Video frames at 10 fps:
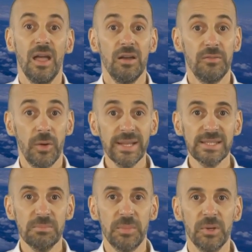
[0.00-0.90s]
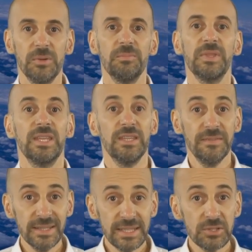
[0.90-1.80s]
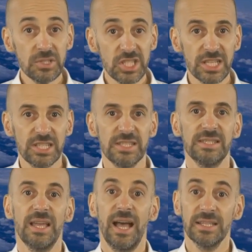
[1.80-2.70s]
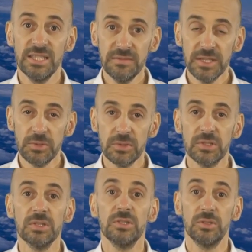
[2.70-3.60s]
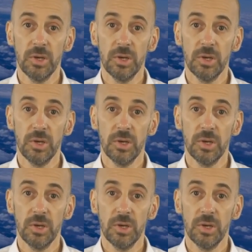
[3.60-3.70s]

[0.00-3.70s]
For example, if altitude changes are difficult to